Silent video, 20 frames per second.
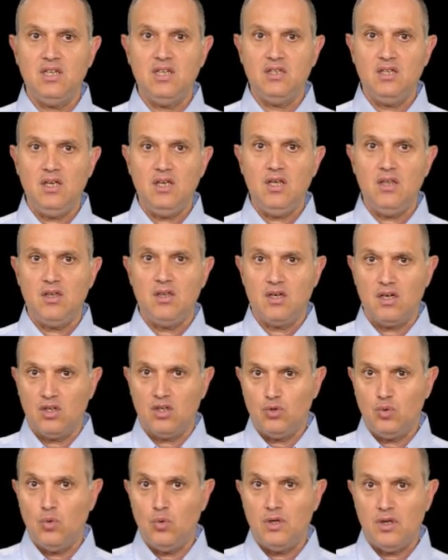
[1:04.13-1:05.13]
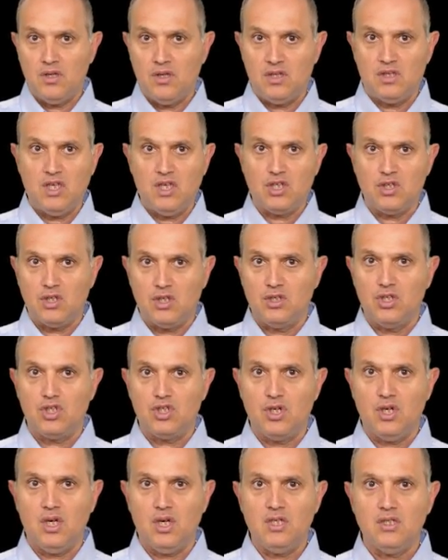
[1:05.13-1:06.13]
DT, the cartoon and the texture
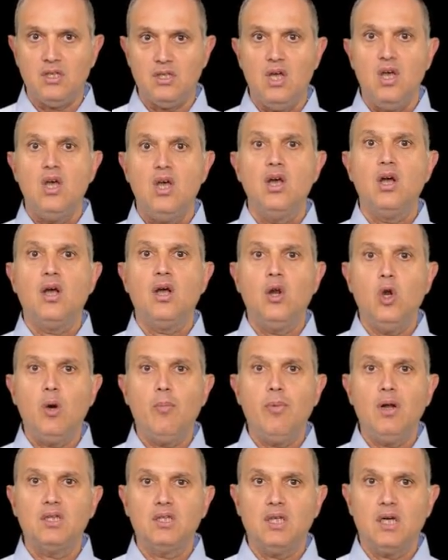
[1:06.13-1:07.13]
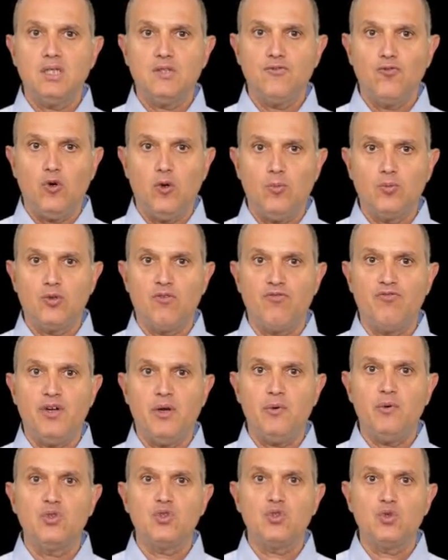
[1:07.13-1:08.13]
dictionaries, global transforms of
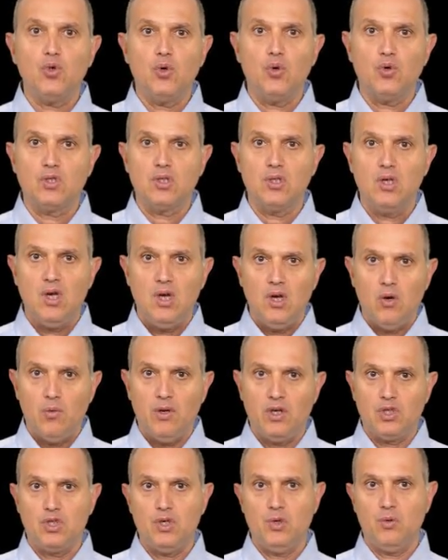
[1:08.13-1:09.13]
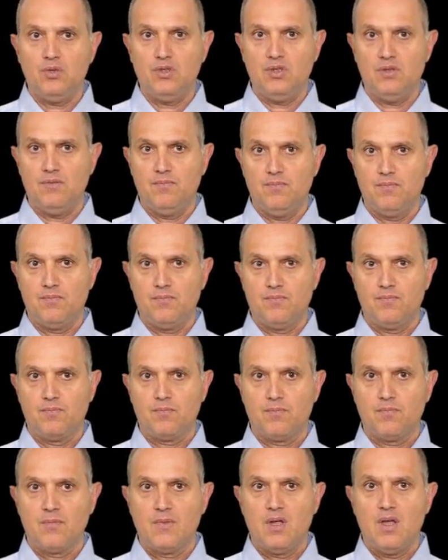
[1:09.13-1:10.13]
various sorts were chosen.
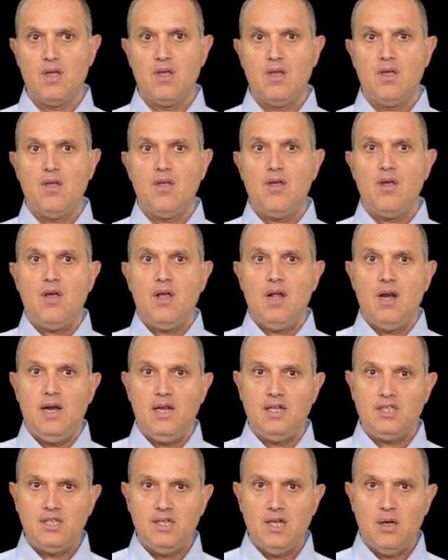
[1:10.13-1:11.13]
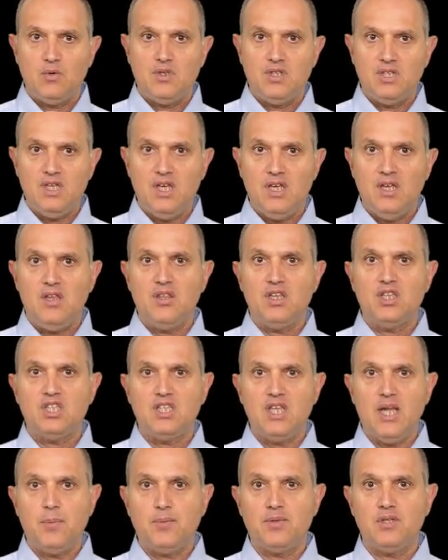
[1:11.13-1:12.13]
Let's now see the
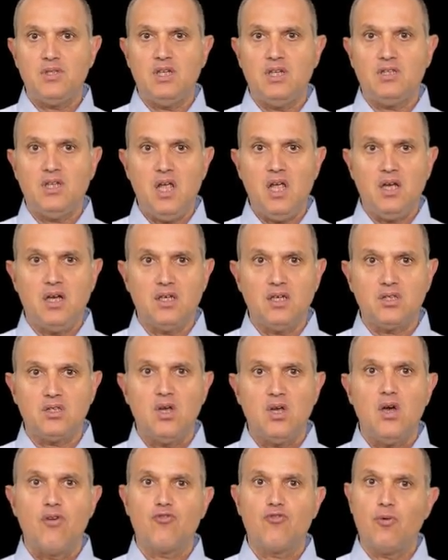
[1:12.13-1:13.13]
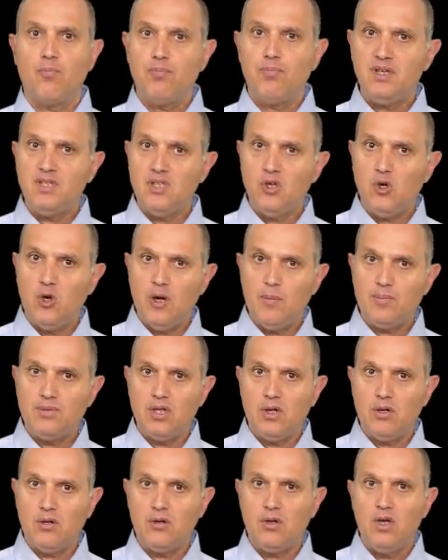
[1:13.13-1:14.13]
steps that take us from P0
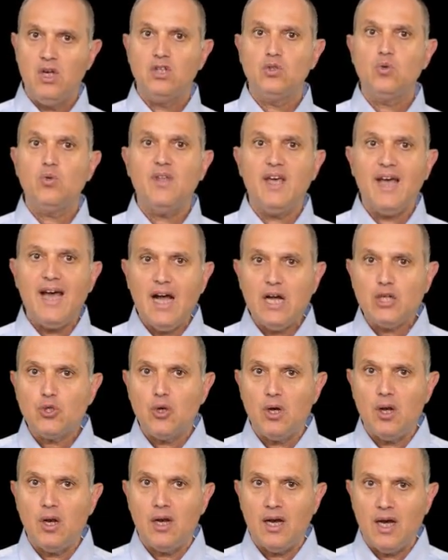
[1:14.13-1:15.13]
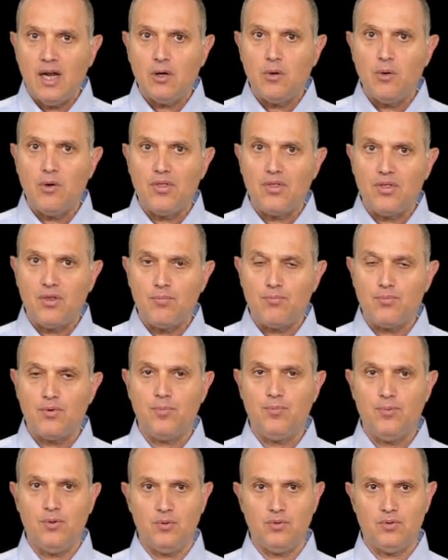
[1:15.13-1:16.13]
epsilon to the actual algorithm
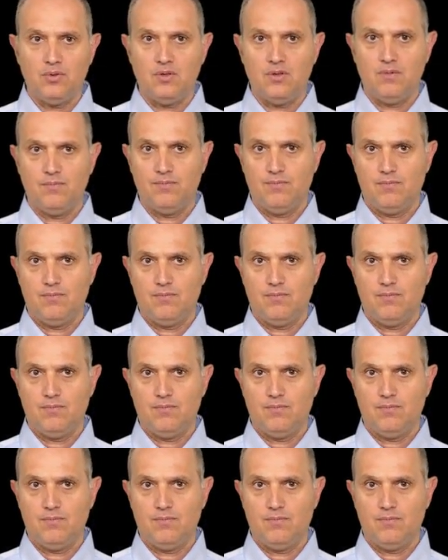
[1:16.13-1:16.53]
proposed.